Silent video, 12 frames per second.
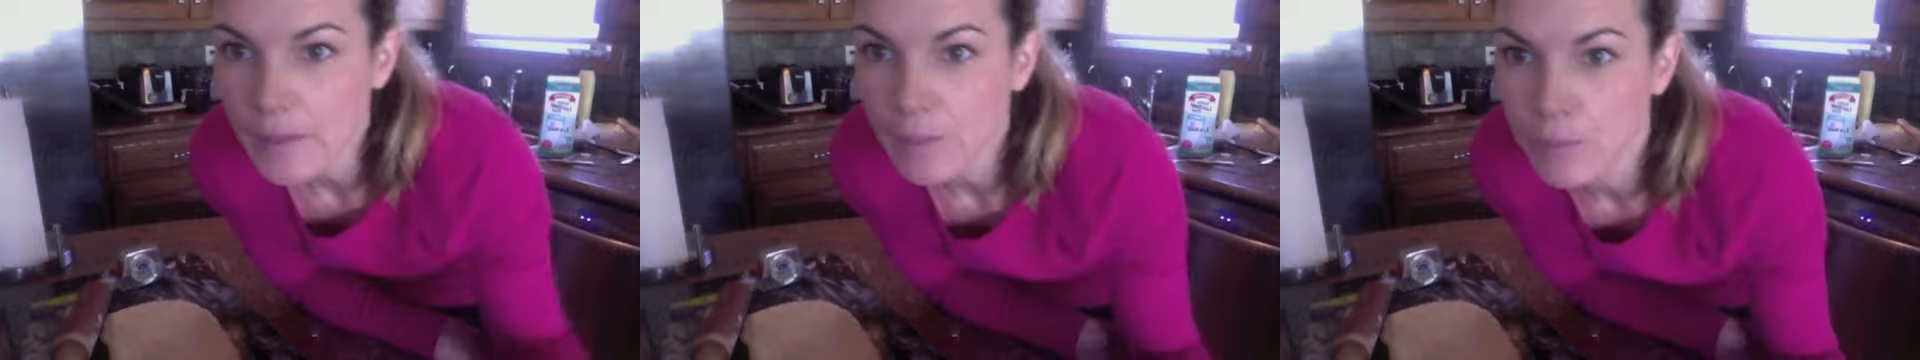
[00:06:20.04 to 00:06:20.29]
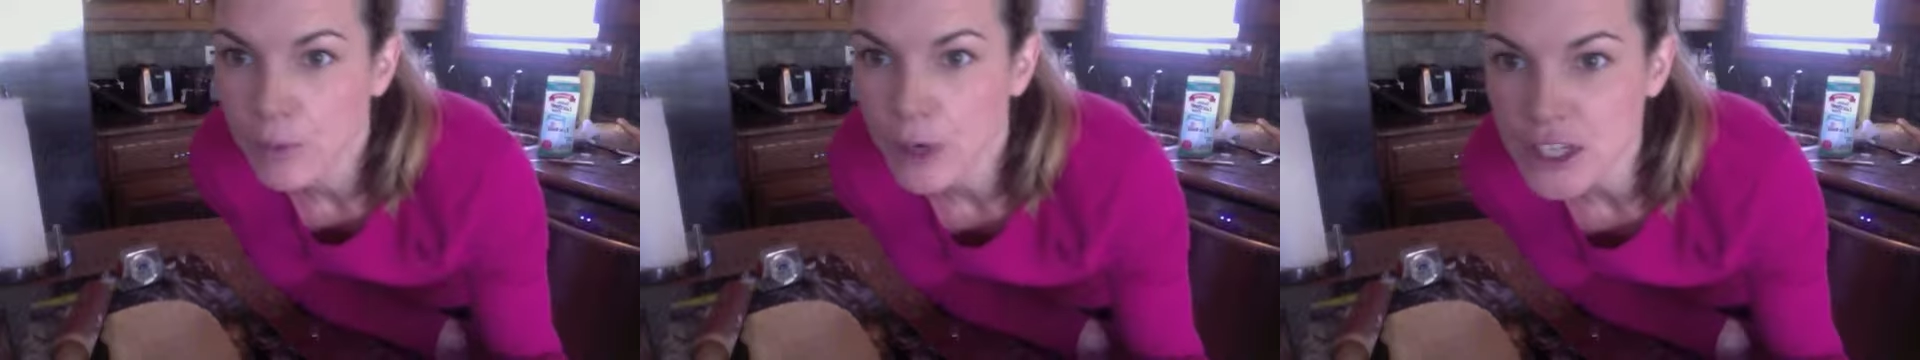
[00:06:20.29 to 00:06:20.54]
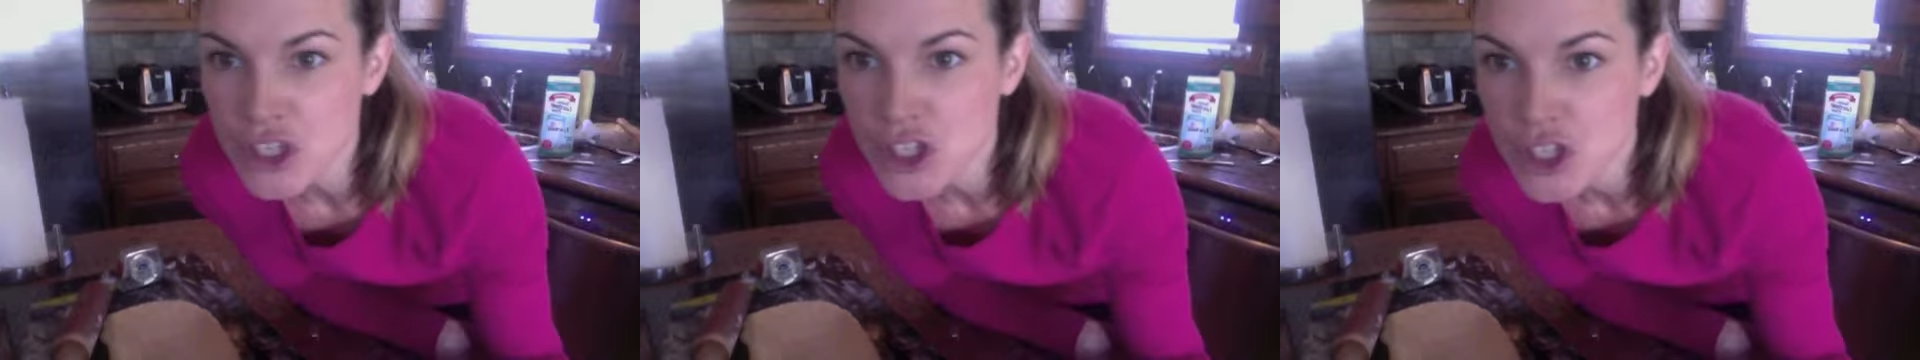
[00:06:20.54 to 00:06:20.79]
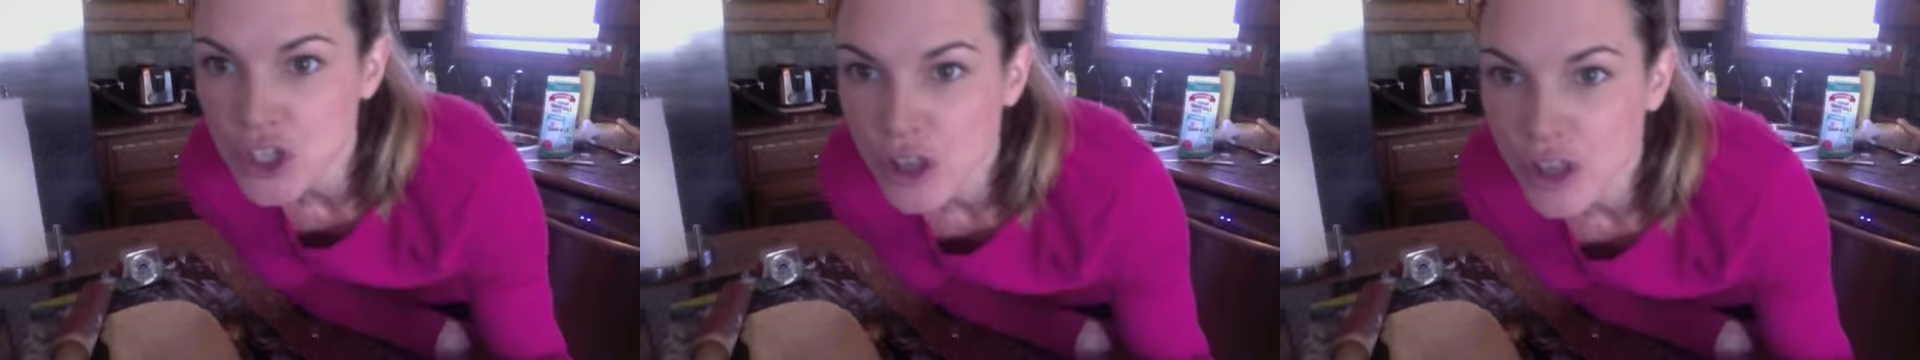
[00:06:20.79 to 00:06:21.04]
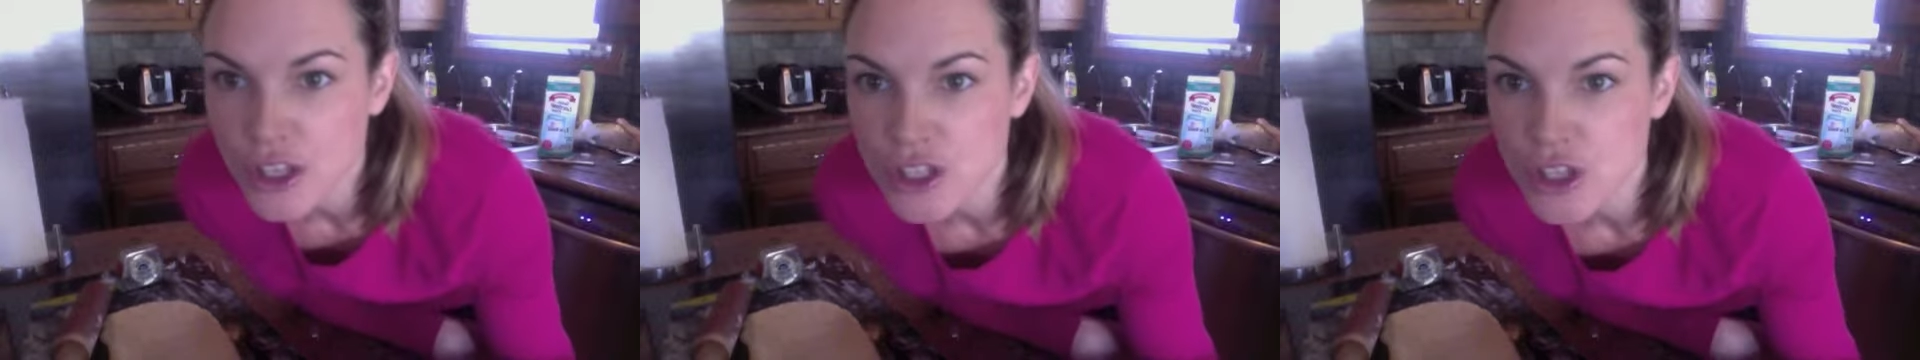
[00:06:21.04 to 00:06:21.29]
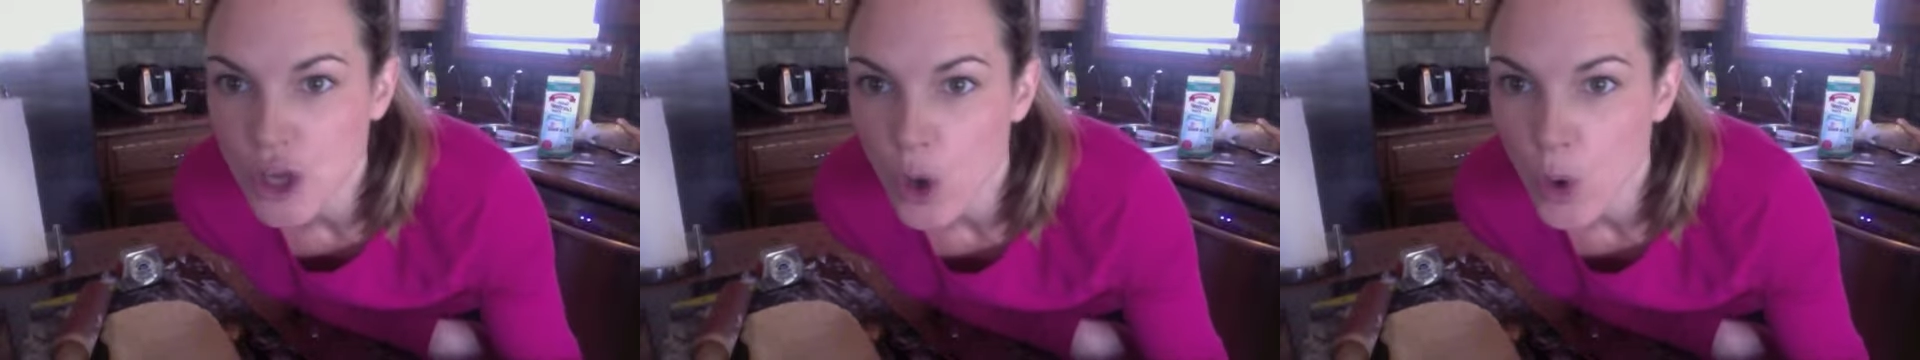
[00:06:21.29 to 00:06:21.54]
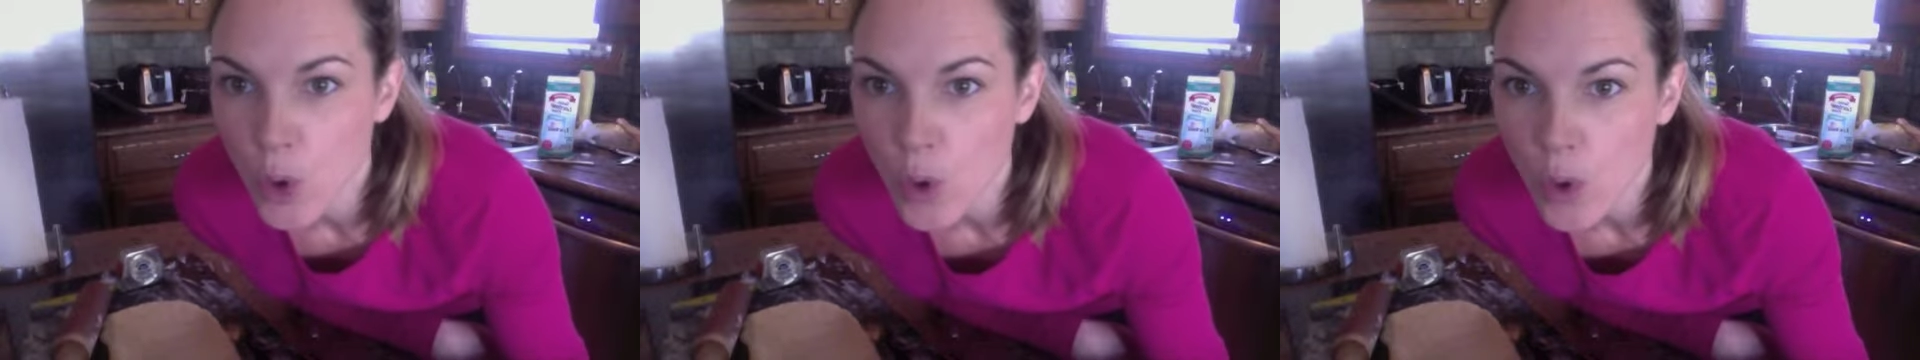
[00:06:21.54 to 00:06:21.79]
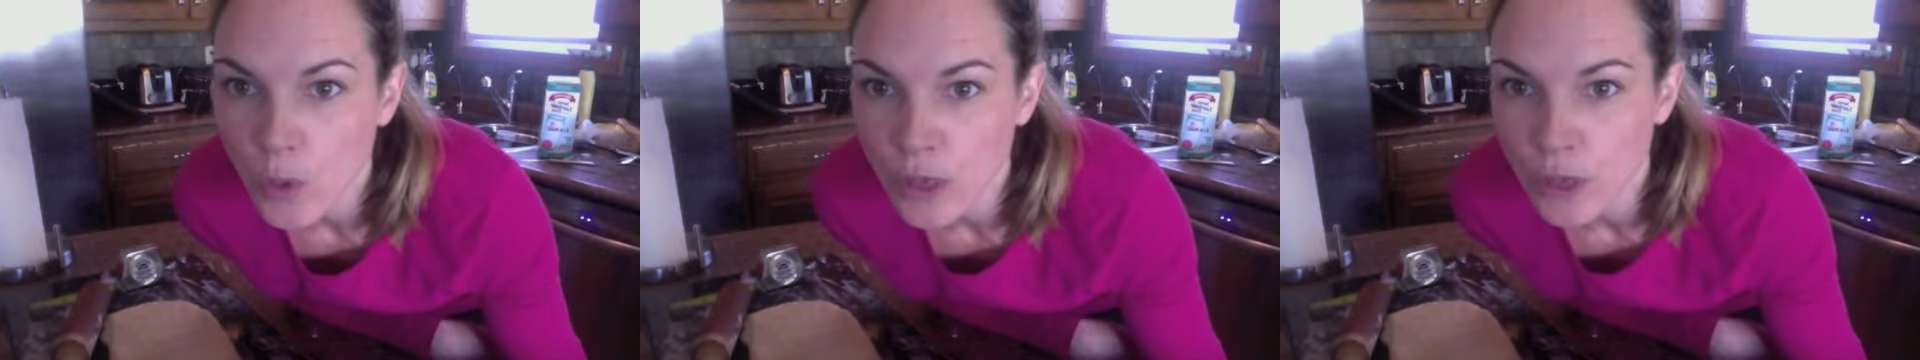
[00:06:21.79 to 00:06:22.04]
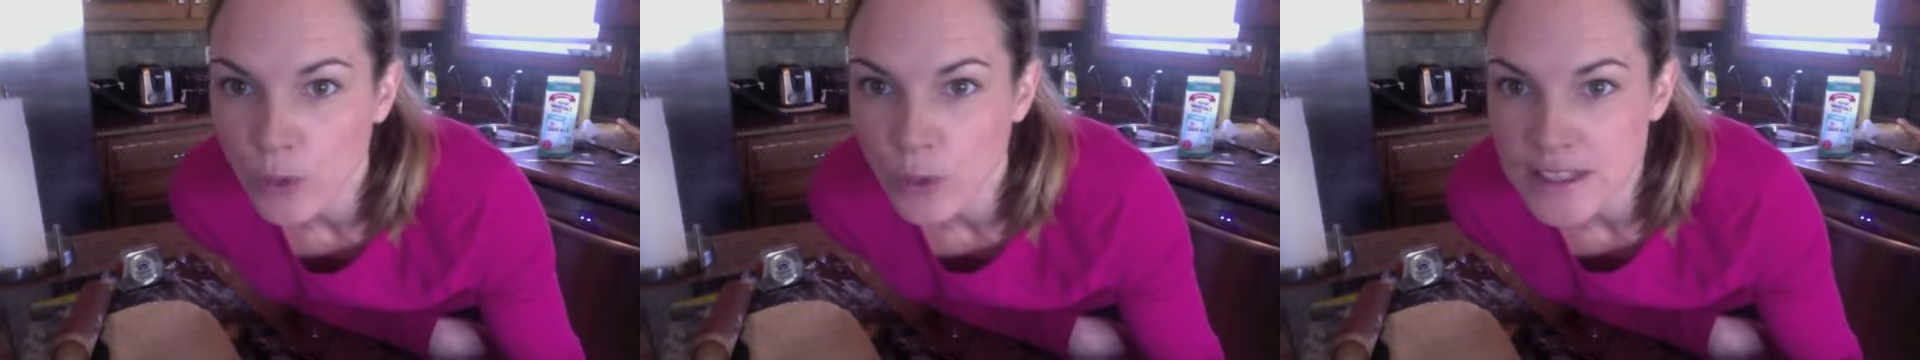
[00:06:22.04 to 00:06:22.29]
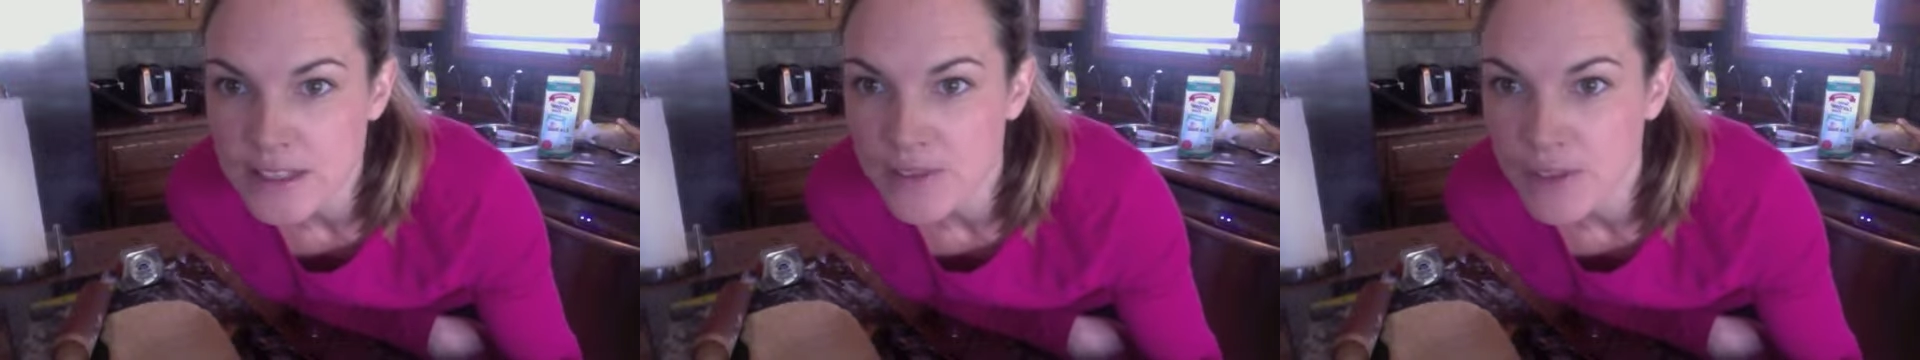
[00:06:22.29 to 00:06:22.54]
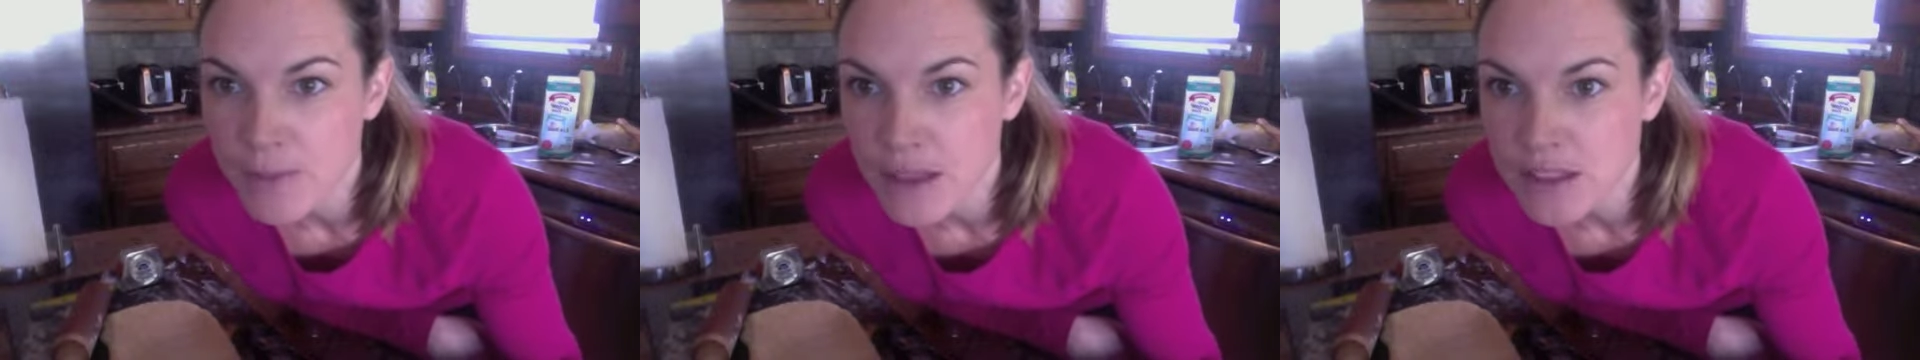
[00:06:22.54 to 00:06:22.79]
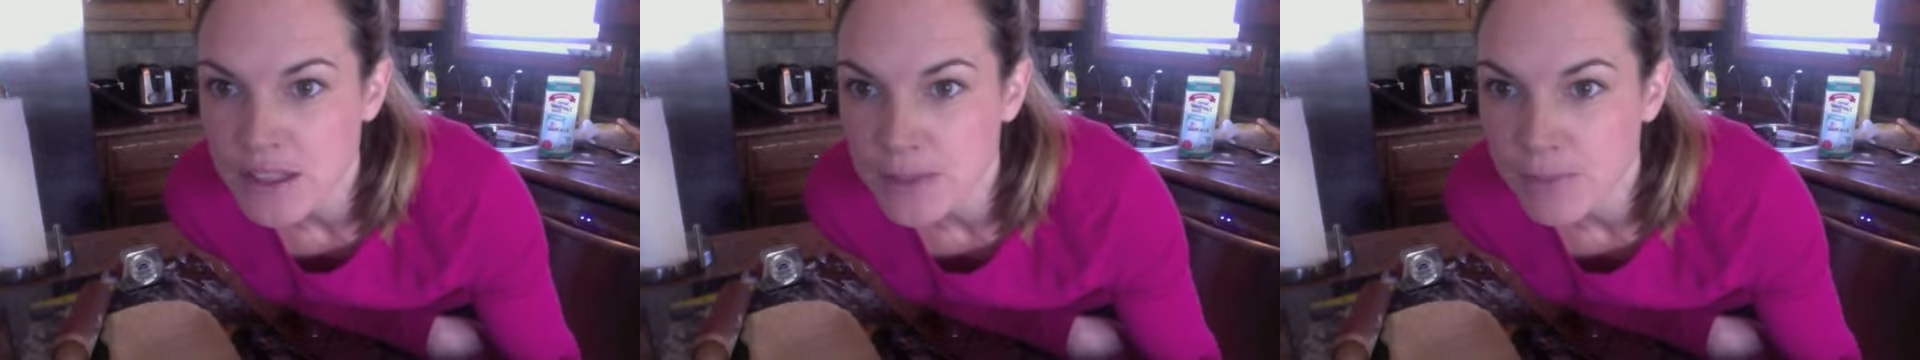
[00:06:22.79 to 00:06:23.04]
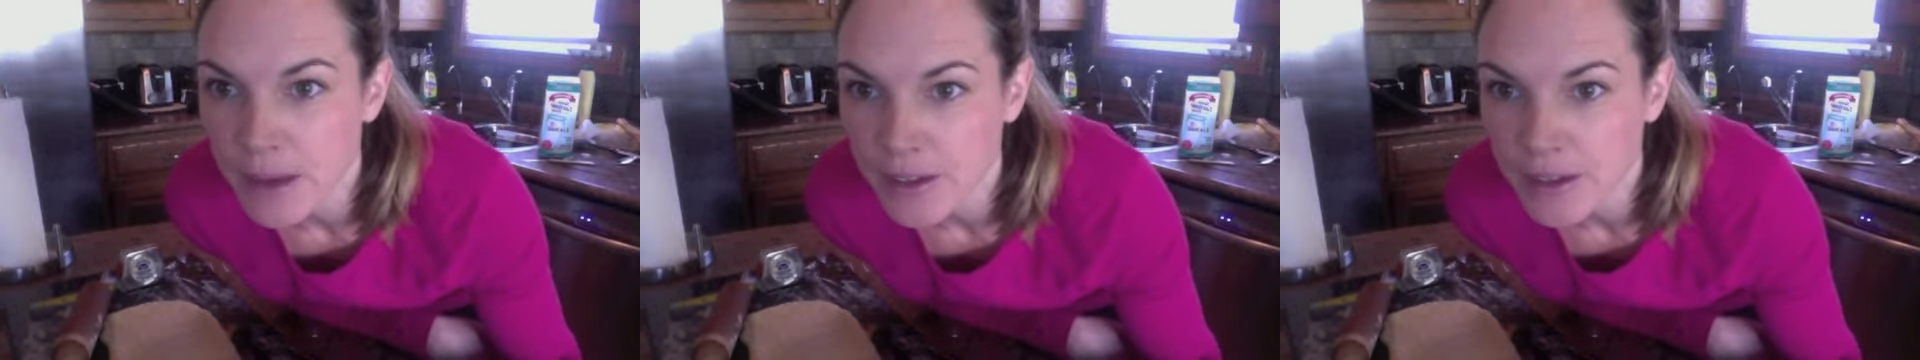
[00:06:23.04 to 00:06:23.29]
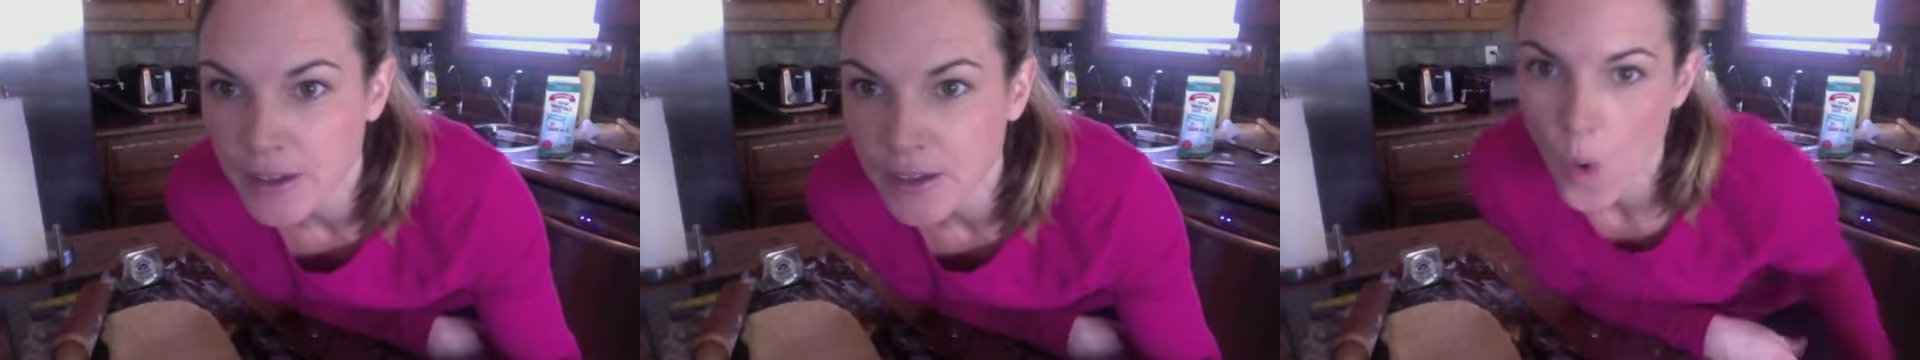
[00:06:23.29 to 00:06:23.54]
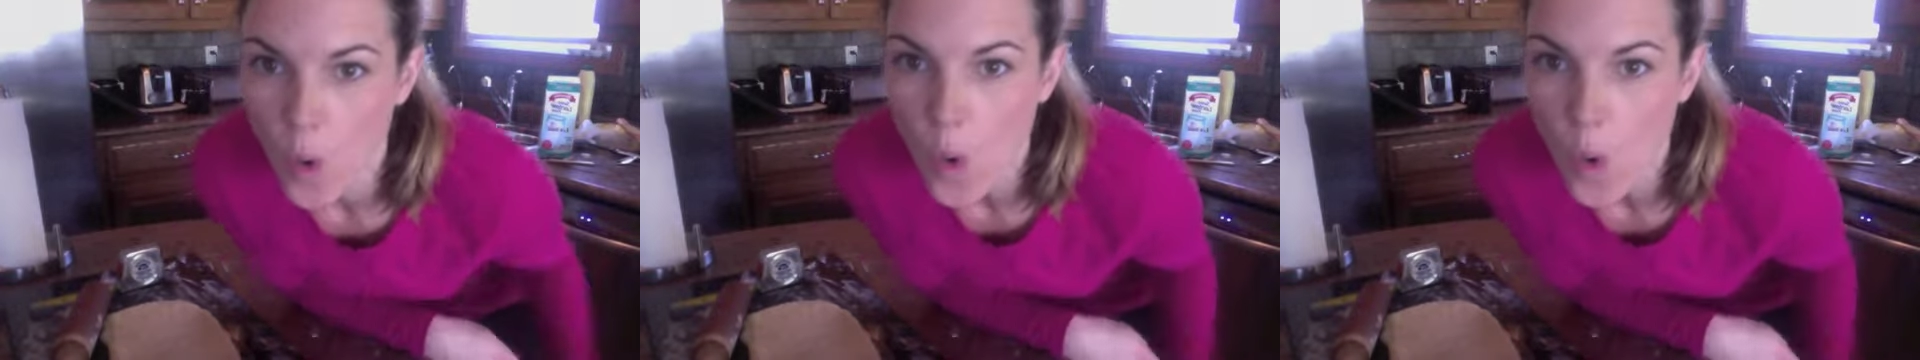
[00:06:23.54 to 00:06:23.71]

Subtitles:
Brush the dough with the rest of the melted butter,